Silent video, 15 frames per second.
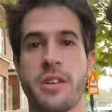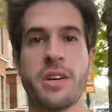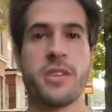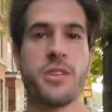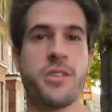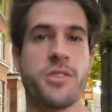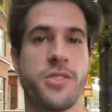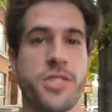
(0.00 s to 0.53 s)

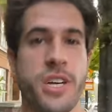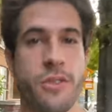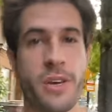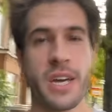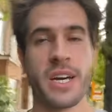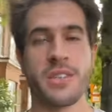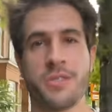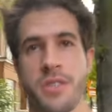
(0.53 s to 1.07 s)
on
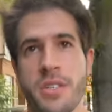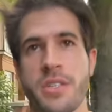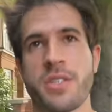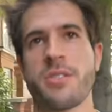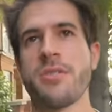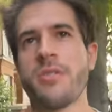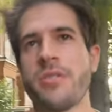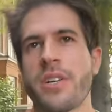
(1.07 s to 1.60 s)
geriatrics
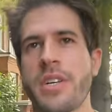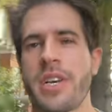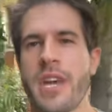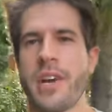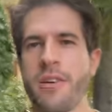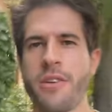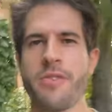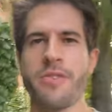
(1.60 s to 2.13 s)
or
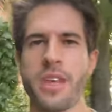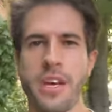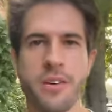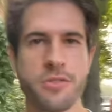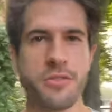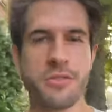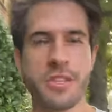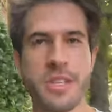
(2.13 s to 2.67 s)
care of the
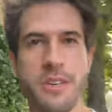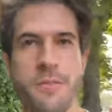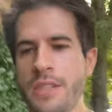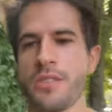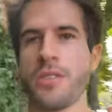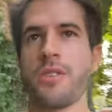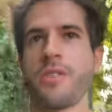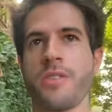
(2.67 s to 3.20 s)
elderly.
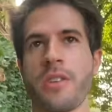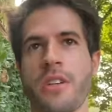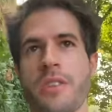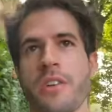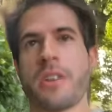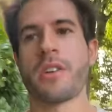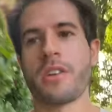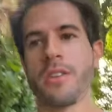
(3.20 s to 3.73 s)
So in the
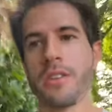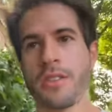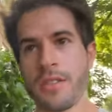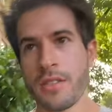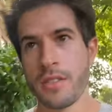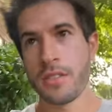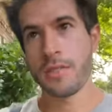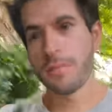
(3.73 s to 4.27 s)
current
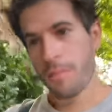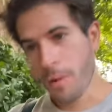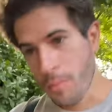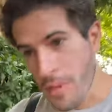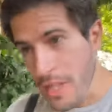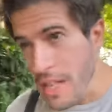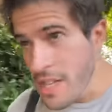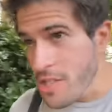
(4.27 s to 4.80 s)

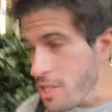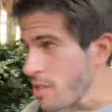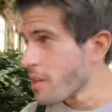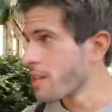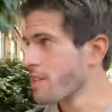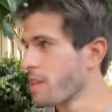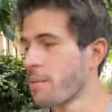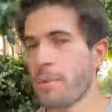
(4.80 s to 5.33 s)
population
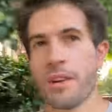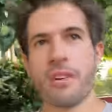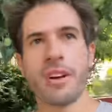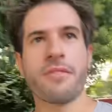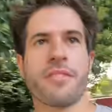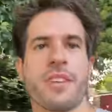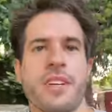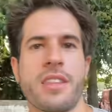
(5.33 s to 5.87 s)
and
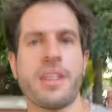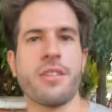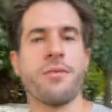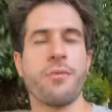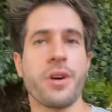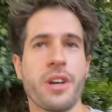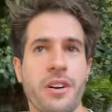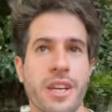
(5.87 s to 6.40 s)
demographic that
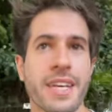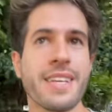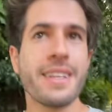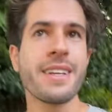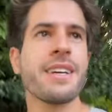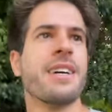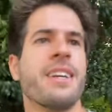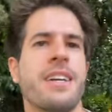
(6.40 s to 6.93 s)
we are in,
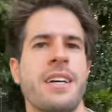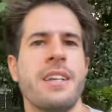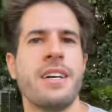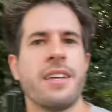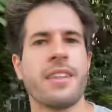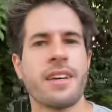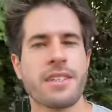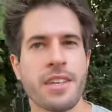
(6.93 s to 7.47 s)

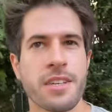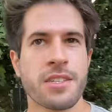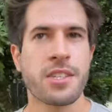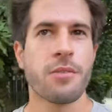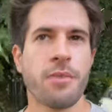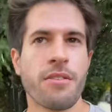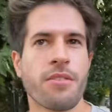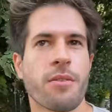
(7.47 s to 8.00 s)
that tends to
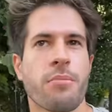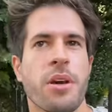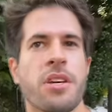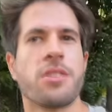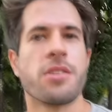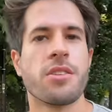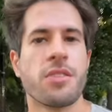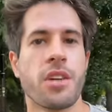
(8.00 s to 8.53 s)
be for
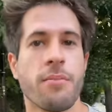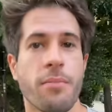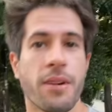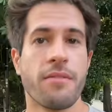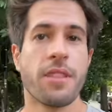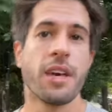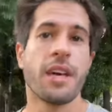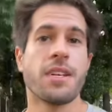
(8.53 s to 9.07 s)
patients above
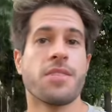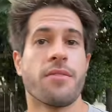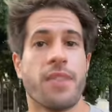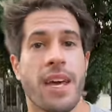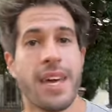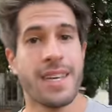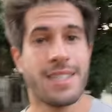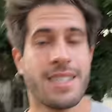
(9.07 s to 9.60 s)
the age of
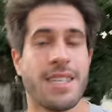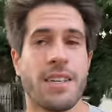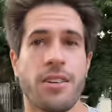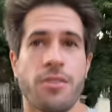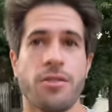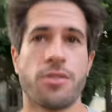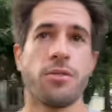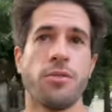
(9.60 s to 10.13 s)
80
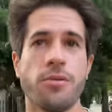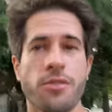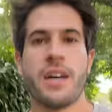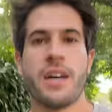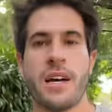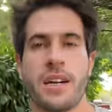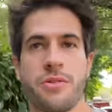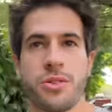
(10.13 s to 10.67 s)
years old.
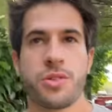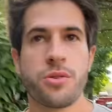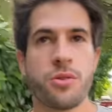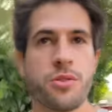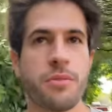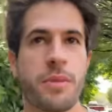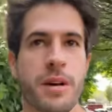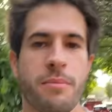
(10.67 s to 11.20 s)
And I was
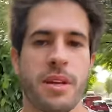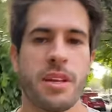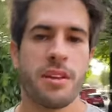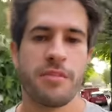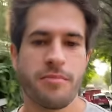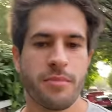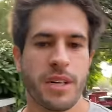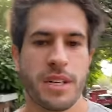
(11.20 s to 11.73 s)
told by many
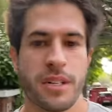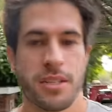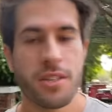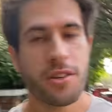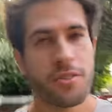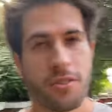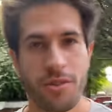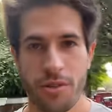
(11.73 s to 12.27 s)
of my
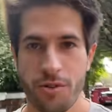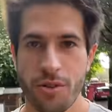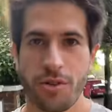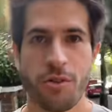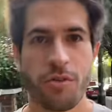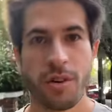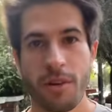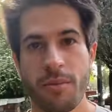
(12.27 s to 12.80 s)
seniors who had
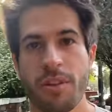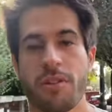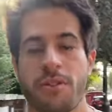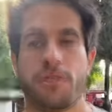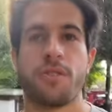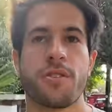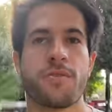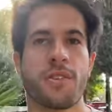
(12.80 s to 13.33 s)
already been
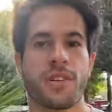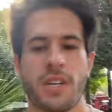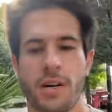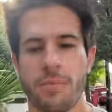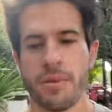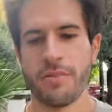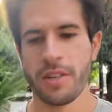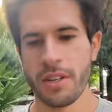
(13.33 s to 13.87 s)
doctors for a
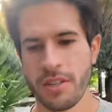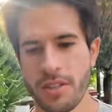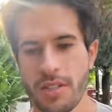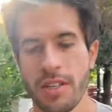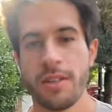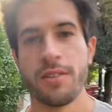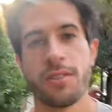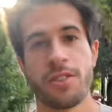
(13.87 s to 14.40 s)
couple of years
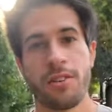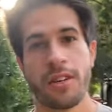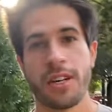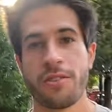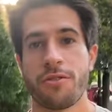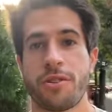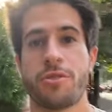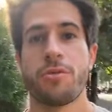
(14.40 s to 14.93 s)
that
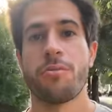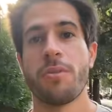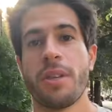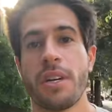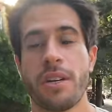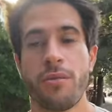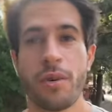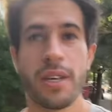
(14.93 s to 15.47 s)
geriatrics would be a
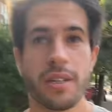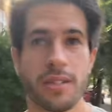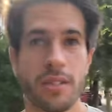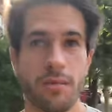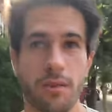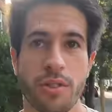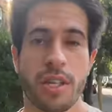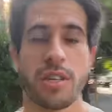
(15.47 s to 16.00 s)
great
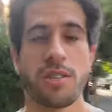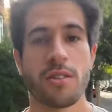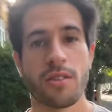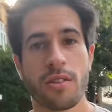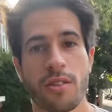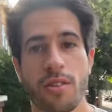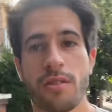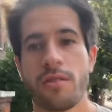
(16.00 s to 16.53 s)
rotation to
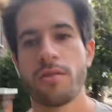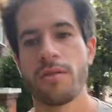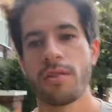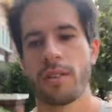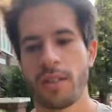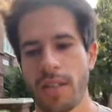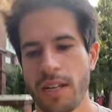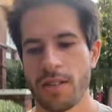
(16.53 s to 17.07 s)
start on
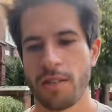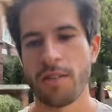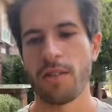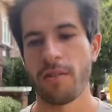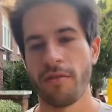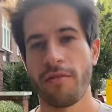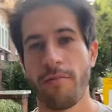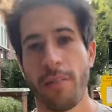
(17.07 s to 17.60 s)
because it has a lot
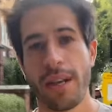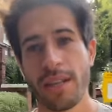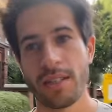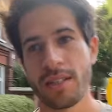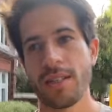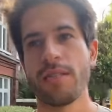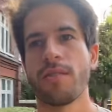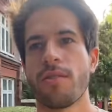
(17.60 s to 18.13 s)
of
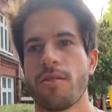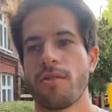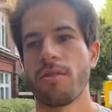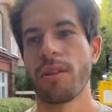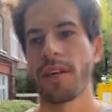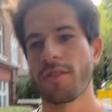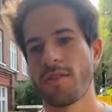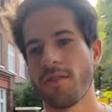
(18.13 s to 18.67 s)
medicine, so you
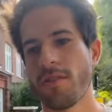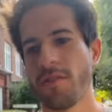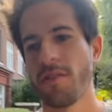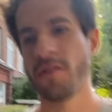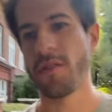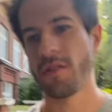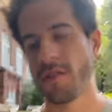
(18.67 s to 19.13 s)
get to learn a lot